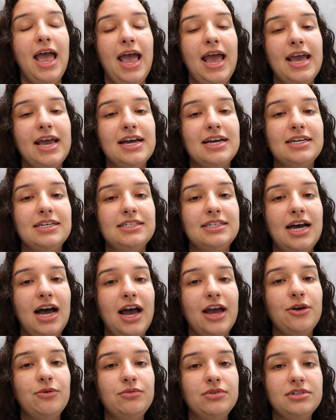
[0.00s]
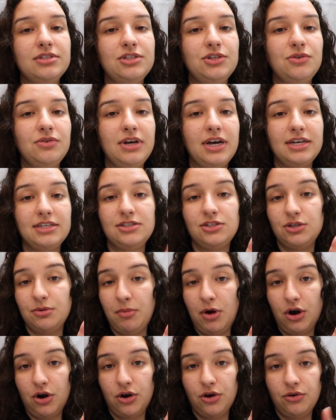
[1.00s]
and I will see you guys
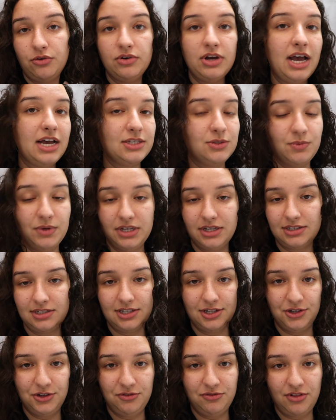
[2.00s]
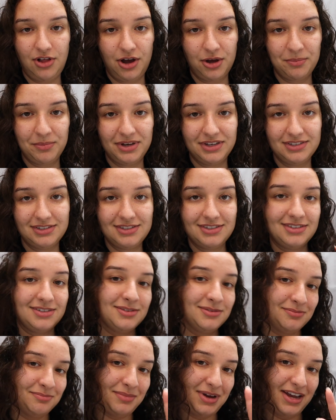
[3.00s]
tomorrow as we continue
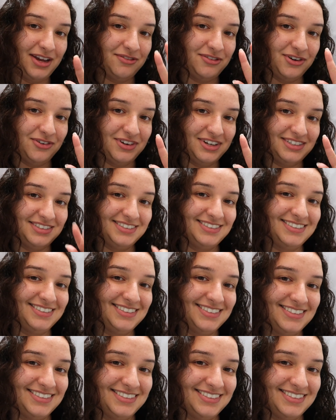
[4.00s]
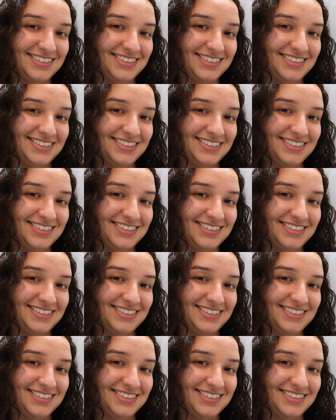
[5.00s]
Vlogmas. Bye everyone.